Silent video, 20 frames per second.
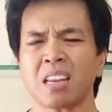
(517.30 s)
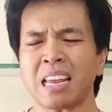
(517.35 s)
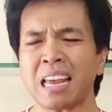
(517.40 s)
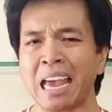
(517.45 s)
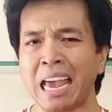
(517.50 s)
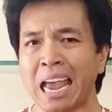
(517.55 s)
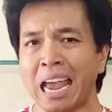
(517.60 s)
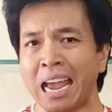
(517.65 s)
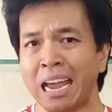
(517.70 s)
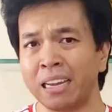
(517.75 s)

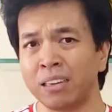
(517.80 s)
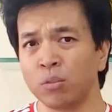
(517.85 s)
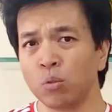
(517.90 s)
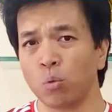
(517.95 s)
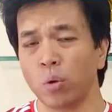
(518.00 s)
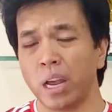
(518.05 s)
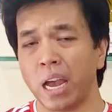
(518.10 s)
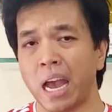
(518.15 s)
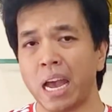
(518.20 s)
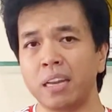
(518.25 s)
and
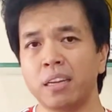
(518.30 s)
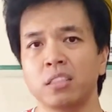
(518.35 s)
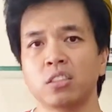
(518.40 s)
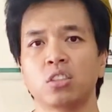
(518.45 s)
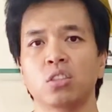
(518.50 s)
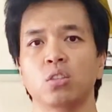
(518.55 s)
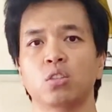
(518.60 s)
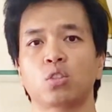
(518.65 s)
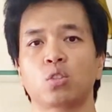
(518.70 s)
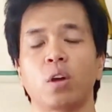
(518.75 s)
we head
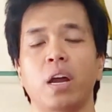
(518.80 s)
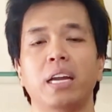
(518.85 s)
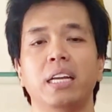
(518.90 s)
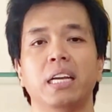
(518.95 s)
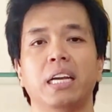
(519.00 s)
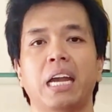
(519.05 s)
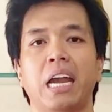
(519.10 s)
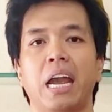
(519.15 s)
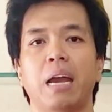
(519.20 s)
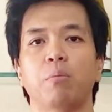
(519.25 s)
into
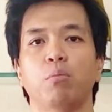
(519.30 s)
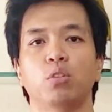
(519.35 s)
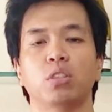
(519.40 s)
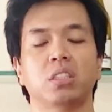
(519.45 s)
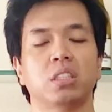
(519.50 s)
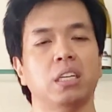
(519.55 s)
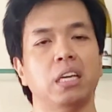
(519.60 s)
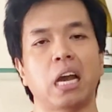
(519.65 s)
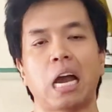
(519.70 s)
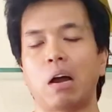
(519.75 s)
training camp. We
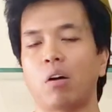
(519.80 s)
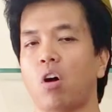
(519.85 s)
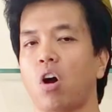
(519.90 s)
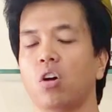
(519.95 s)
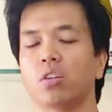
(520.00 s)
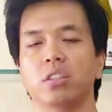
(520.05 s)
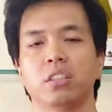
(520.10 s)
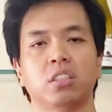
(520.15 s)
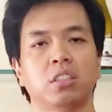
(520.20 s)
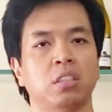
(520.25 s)
see how
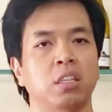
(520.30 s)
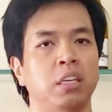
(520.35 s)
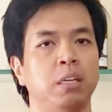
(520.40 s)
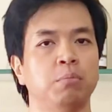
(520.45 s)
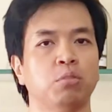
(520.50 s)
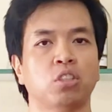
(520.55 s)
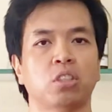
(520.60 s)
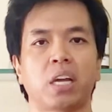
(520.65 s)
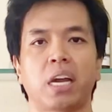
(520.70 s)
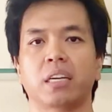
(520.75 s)
all these
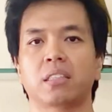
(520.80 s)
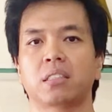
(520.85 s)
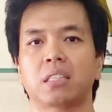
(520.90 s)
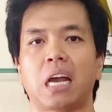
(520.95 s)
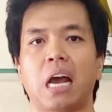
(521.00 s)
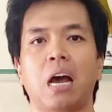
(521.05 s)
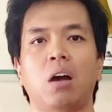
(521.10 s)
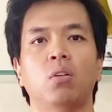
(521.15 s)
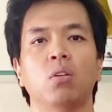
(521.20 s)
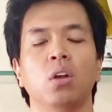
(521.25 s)
teams shakes
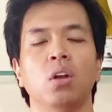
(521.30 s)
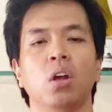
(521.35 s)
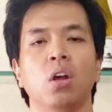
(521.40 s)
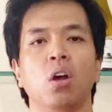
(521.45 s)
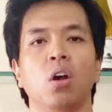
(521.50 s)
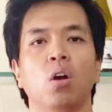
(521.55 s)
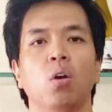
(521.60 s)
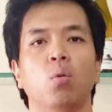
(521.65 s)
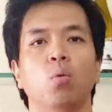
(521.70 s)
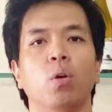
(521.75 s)
out.
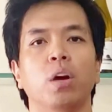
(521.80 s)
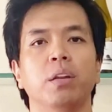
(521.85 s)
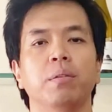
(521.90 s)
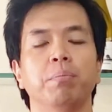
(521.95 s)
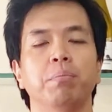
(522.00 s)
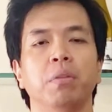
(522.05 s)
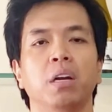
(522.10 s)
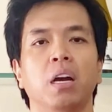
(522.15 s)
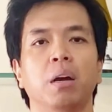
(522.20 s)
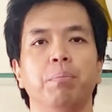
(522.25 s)

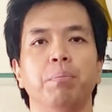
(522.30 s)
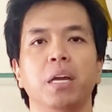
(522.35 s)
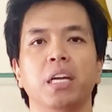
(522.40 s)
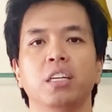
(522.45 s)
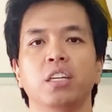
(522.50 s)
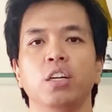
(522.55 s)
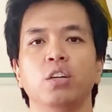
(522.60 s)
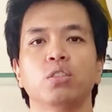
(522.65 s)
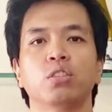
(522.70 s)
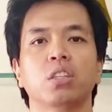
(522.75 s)
What
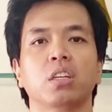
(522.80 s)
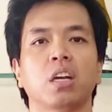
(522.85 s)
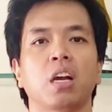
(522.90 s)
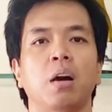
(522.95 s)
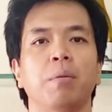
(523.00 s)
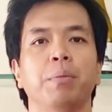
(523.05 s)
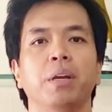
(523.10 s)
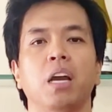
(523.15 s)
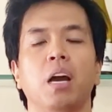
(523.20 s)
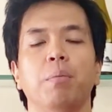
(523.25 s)
big news are
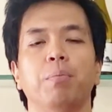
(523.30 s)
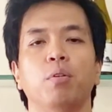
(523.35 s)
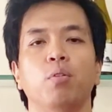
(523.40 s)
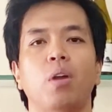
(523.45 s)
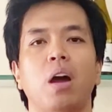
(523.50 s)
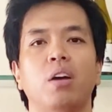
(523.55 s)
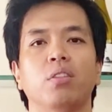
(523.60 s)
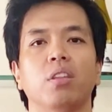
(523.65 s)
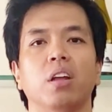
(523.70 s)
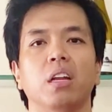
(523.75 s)
coming up
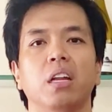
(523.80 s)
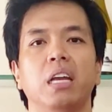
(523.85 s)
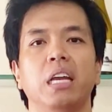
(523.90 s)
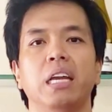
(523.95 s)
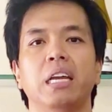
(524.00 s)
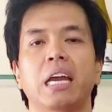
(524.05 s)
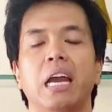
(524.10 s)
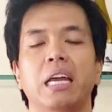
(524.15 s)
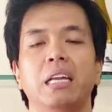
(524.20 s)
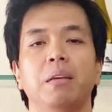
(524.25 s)
around the
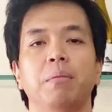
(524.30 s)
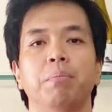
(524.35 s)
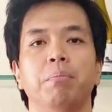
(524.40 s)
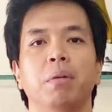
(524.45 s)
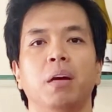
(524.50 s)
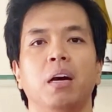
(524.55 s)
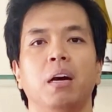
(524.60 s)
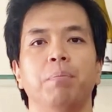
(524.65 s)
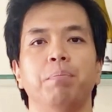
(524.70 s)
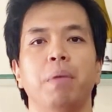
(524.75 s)
league, any
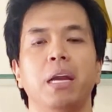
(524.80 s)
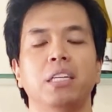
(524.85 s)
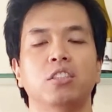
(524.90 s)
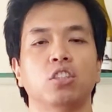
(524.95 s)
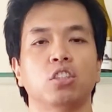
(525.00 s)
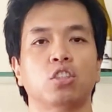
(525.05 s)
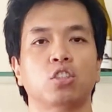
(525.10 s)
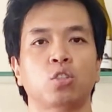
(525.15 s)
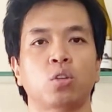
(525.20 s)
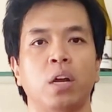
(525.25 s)

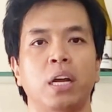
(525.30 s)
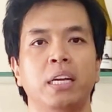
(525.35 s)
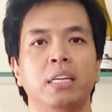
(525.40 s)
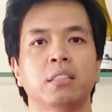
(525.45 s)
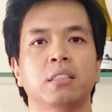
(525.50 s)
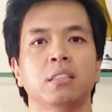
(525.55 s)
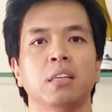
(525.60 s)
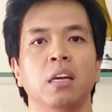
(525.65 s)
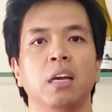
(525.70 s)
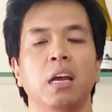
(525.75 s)
major
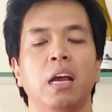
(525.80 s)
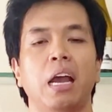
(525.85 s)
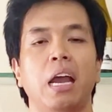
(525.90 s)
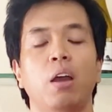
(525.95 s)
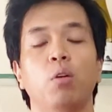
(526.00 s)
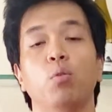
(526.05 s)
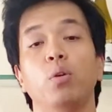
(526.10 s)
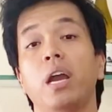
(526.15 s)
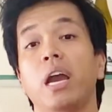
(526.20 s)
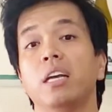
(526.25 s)
trades,
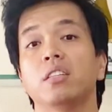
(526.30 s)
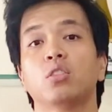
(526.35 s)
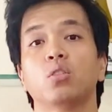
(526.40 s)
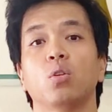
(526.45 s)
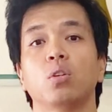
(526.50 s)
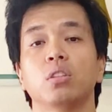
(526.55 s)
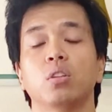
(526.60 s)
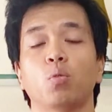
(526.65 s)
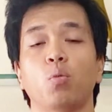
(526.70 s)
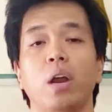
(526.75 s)
and we head
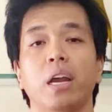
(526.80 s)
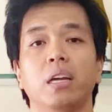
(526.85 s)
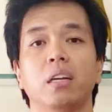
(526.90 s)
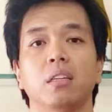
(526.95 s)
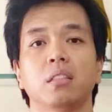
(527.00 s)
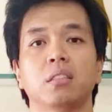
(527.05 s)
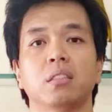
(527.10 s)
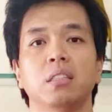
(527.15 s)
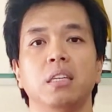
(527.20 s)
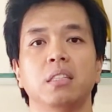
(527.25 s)
toward the
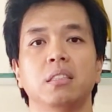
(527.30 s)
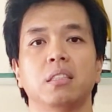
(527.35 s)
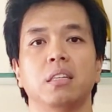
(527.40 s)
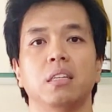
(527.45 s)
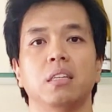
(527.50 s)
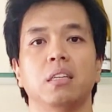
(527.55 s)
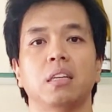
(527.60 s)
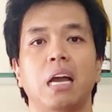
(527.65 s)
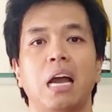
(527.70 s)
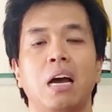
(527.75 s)
regular
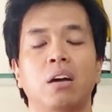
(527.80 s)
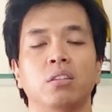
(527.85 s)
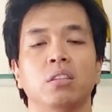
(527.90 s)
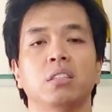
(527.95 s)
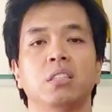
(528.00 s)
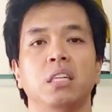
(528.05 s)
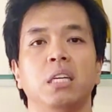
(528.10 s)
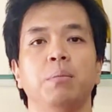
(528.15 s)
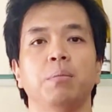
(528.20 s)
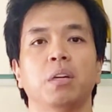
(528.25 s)
season, how the
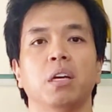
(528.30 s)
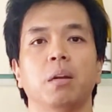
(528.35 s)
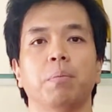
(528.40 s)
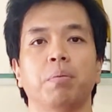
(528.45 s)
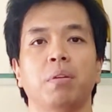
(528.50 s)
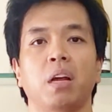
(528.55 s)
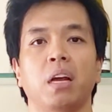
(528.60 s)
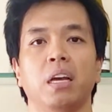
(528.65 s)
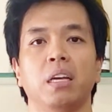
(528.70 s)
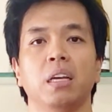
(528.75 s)
team going
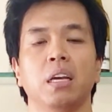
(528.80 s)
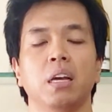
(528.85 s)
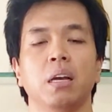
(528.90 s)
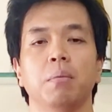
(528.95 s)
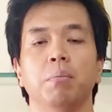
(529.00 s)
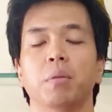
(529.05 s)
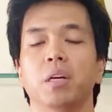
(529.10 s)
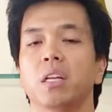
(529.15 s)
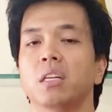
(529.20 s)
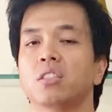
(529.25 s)
to play.
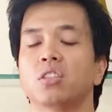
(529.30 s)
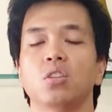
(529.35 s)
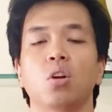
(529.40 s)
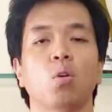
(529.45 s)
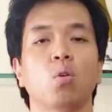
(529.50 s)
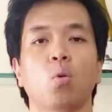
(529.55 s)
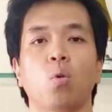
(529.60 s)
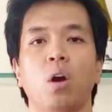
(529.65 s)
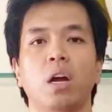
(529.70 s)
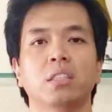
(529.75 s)
But there's
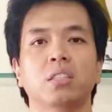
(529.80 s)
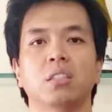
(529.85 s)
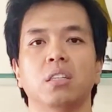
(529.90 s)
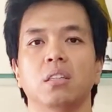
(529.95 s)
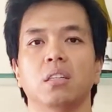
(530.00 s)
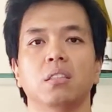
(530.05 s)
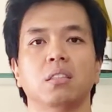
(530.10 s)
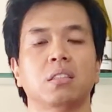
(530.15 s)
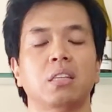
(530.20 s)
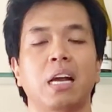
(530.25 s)
no question
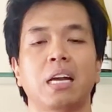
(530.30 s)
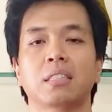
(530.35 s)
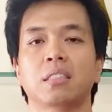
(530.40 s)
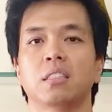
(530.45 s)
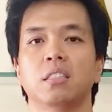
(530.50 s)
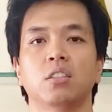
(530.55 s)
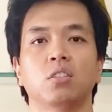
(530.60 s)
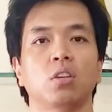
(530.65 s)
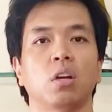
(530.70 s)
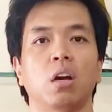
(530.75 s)
the
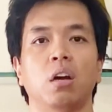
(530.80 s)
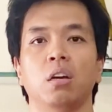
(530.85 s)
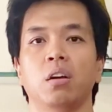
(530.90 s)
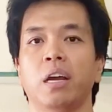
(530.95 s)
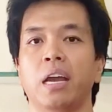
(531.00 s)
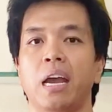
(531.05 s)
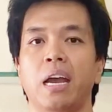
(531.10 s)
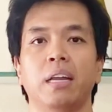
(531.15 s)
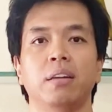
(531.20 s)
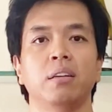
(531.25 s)
Texans,
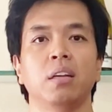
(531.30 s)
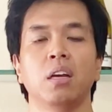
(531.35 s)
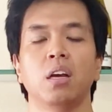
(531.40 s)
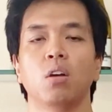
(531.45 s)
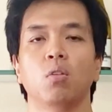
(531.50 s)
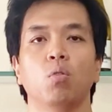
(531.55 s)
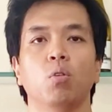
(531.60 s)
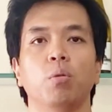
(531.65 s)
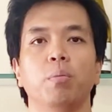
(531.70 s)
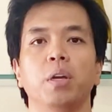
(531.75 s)
again,
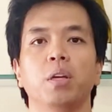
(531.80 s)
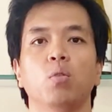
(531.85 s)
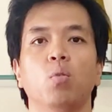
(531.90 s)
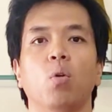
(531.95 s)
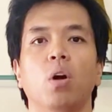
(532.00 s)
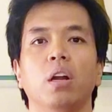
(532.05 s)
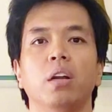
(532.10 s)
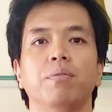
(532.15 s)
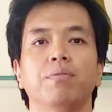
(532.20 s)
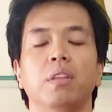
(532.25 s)
will be
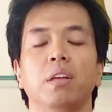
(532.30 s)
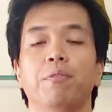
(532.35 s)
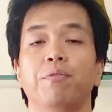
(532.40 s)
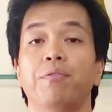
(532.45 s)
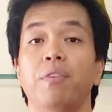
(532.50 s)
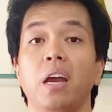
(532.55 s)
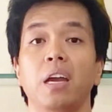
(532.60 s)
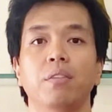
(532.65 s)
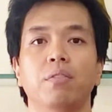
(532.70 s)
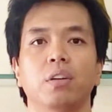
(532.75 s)
one of the
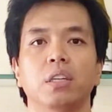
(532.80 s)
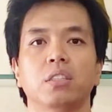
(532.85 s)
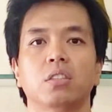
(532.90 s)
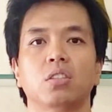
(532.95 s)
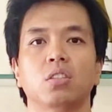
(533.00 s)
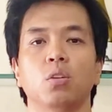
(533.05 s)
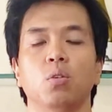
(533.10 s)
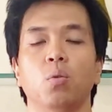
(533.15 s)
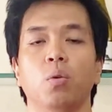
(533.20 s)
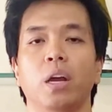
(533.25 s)

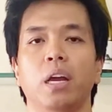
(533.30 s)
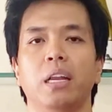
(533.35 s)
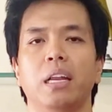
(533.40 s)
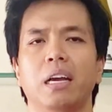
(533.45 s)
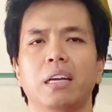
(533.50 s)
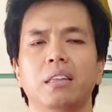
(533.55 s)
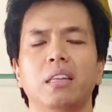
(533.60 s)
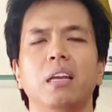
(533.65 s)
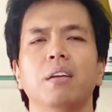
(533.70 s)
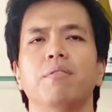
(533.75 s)
favorites to win.
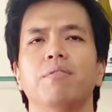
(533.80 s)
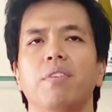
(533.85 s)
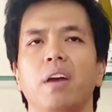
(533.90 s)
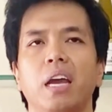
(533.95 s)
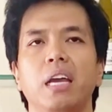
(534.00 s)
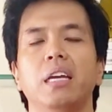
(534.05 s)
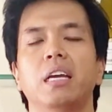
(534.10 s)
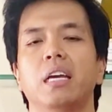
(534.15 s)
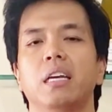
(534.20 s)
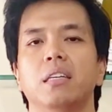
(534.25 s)
I think
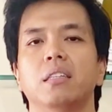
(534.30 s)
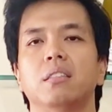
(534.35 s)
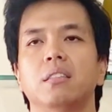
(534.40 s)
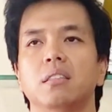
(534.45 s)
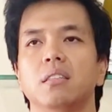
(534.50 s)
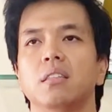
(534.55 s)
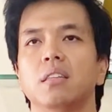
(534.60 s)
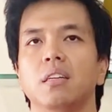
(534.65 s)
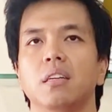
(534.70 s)
Vegas